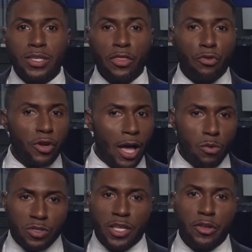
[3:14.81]
and three
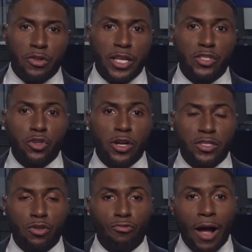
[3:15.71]
hours later they
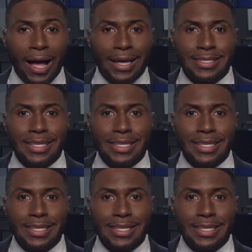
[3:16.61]
started to rise,